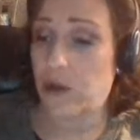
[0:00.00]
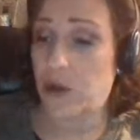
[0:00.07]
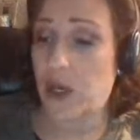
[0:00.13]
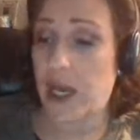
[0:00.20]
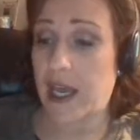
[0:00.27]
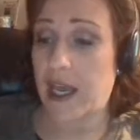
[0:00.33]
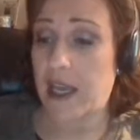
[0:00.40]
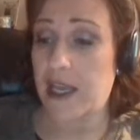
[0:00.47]

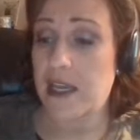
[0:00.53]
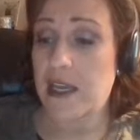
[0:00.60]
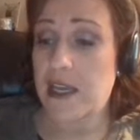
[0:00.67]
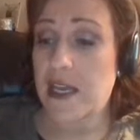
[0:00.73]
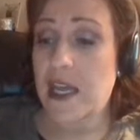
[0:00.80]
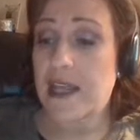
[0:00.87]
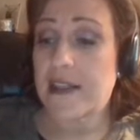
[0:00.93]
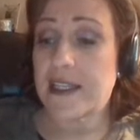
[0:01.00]
Okay,
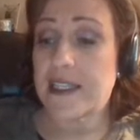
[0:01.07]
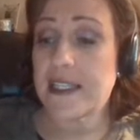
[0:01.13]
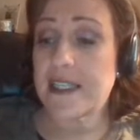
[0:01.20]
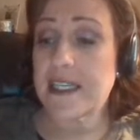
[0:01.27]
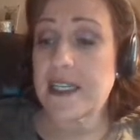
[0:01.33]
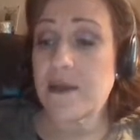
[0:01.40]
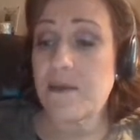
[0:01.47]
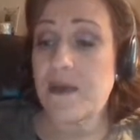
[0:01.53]
this is
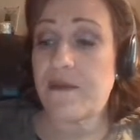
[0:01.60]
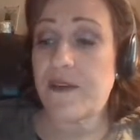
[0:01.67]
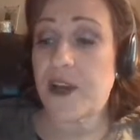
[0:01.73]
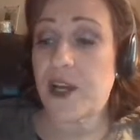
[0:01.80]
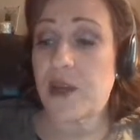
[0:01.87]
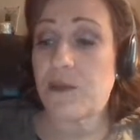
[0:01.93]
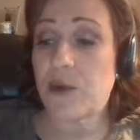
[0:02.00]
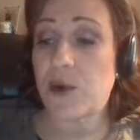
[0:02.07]
going to be
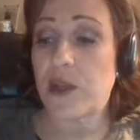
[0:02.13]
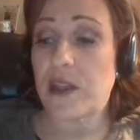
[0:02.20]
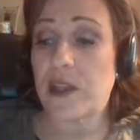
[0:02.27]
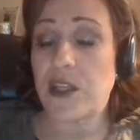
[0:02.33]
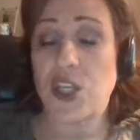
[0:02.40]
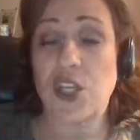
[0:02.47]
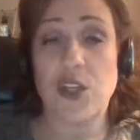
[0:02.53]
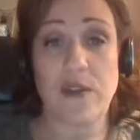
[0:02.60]
very important,
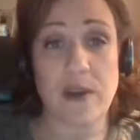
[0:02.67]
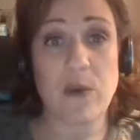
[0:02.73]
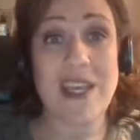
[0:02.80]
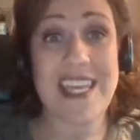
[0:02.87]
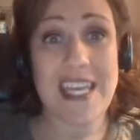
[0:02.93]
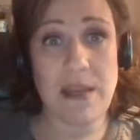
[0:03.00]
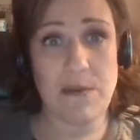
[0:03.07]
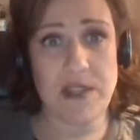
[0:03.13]
that we
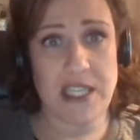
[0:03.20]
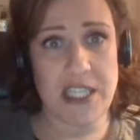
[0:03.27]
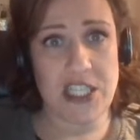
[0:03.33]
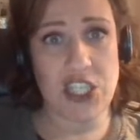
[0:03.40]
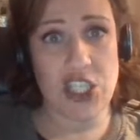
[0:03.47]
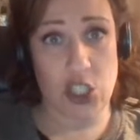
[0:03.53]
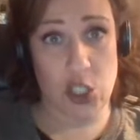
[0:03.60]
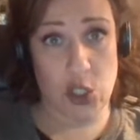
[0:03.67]
keep
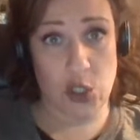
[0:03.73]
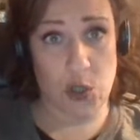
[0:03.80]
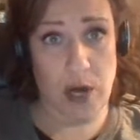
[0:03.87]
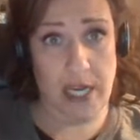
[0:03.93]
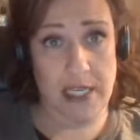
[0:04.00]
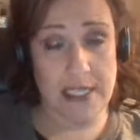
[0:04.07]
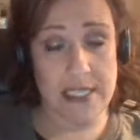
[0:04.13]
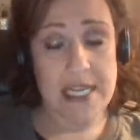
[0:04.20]
these
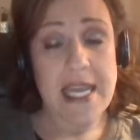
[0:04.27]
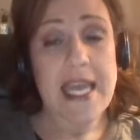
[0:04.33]
straight.